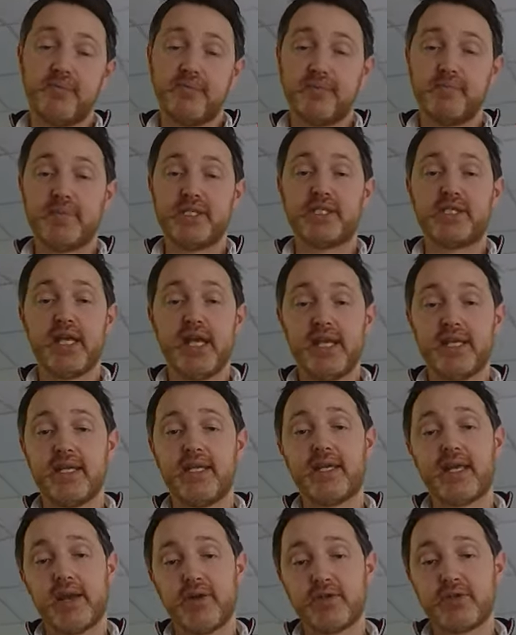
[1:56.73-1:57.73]
mosaic-y
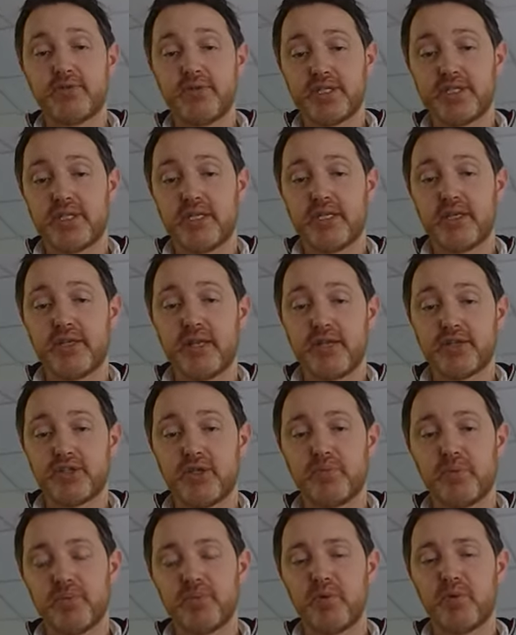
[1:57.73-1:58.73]
characteristic in there, so a
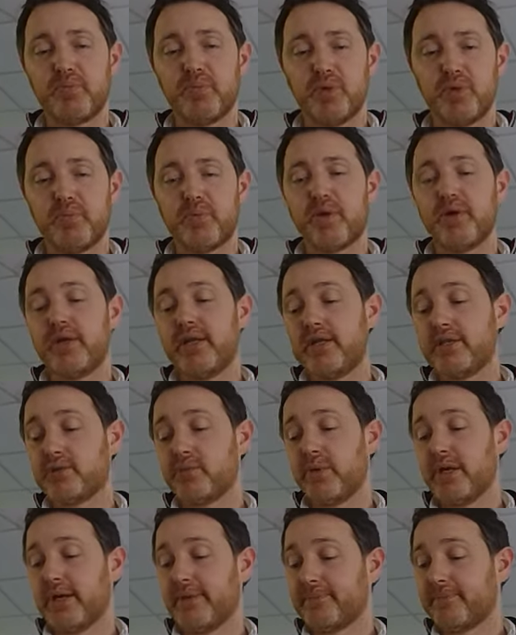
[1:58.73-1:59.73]
bit more blueberry as
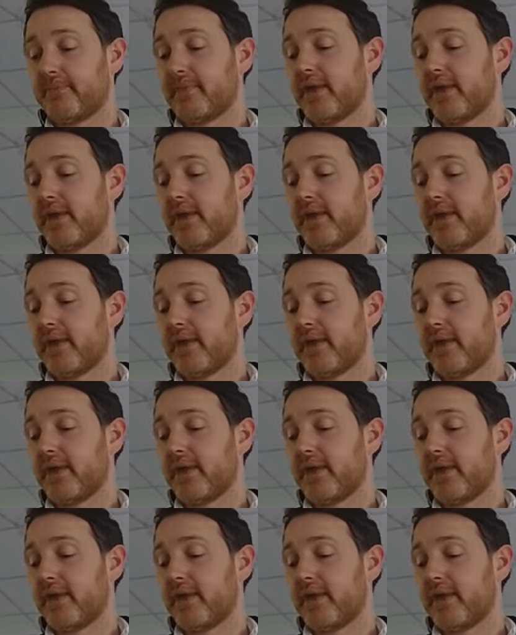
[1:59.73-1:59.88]
well.